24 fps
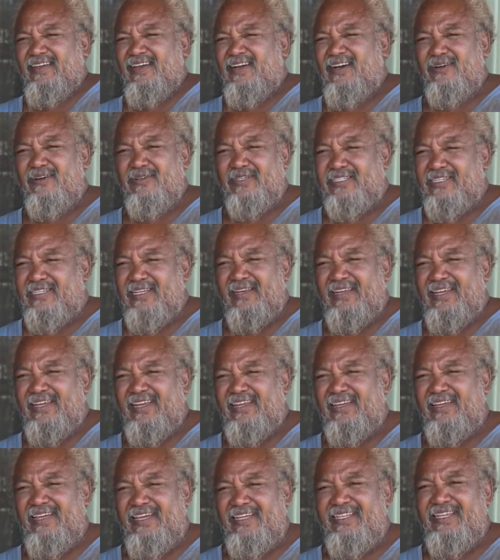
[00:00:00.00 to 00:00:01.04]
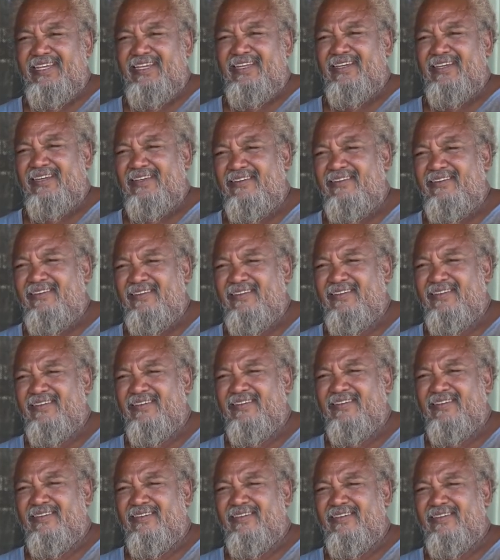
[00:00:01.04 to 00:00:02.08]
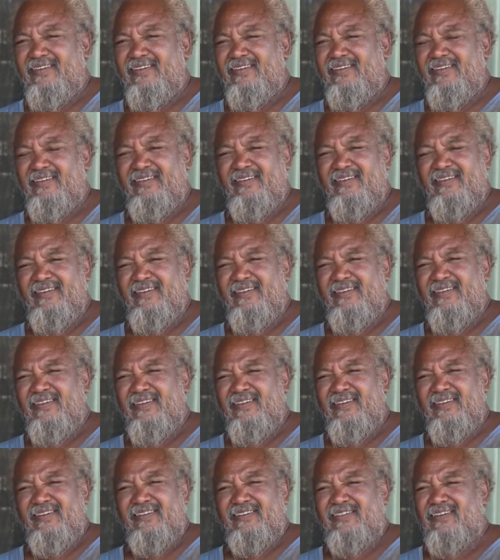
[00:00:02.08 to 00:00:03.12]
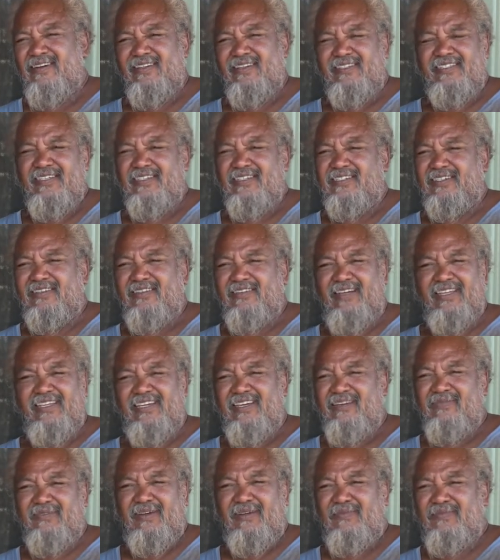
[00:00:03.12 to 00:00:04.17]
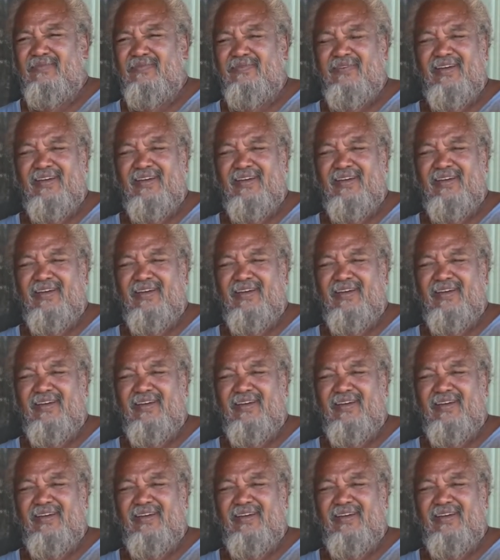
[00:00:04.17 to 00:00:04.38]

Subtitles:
I was still getting itchy there, you know? So I was just scratching my